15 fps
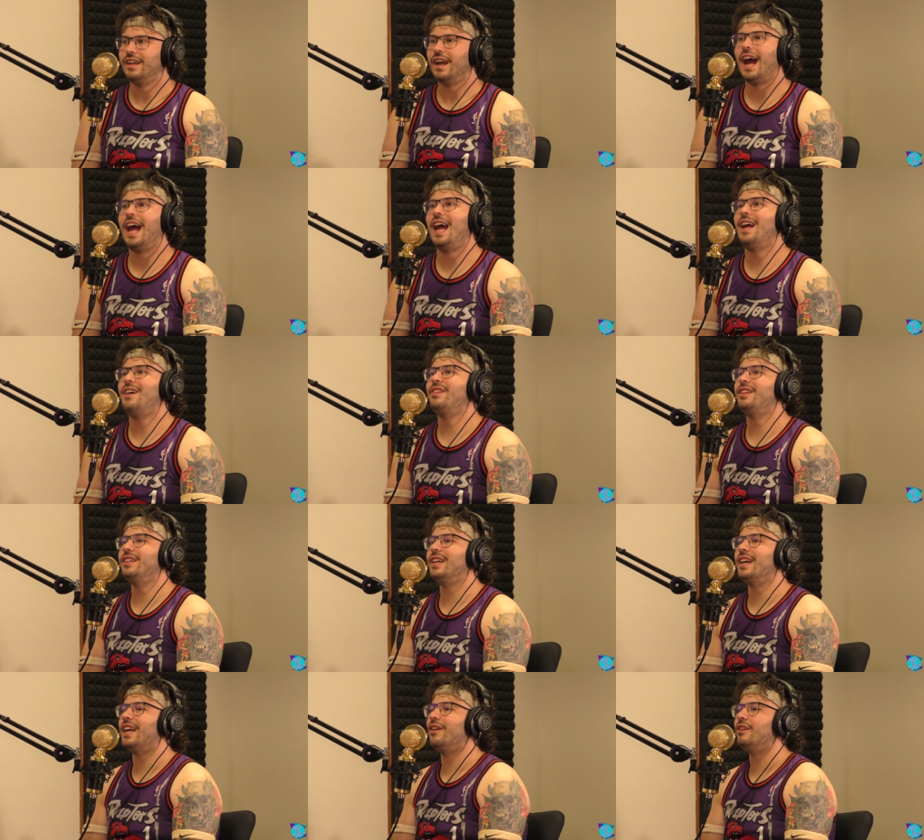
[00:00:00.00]
I haven't
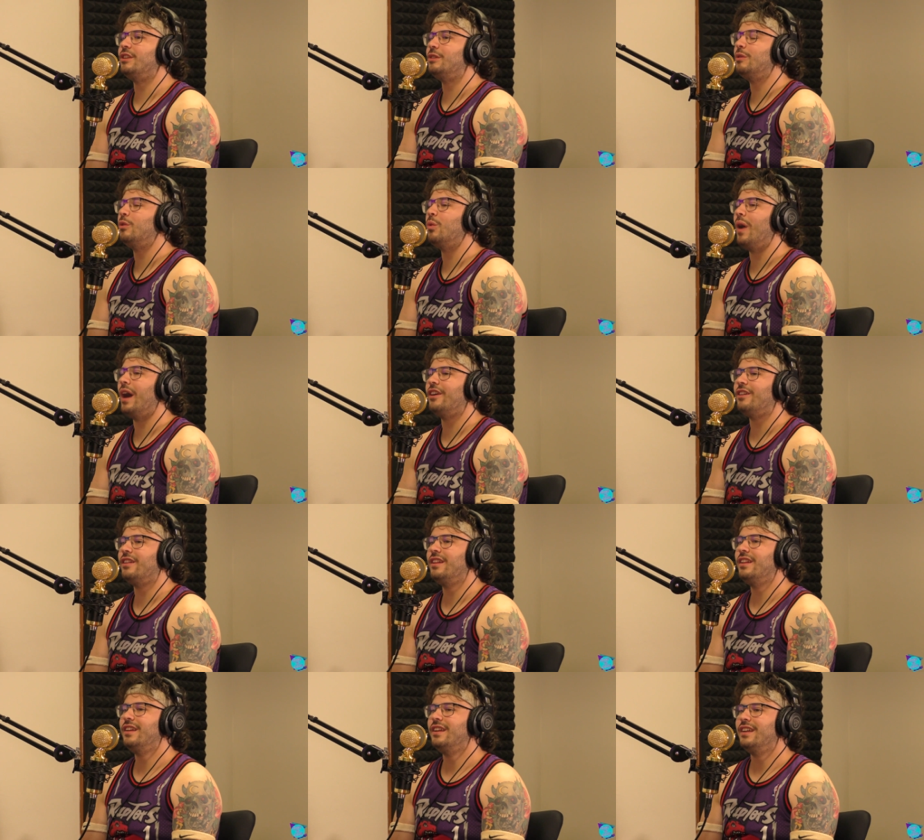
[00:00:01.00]
yet. I was doing Weddle.
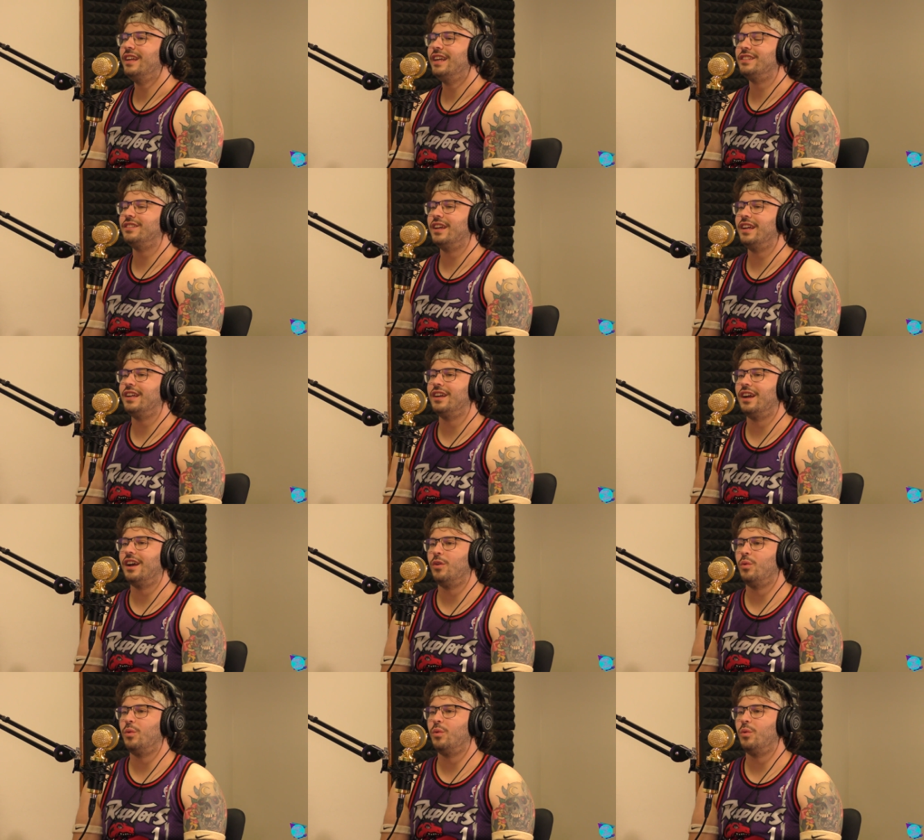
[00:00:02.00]
It's like uh,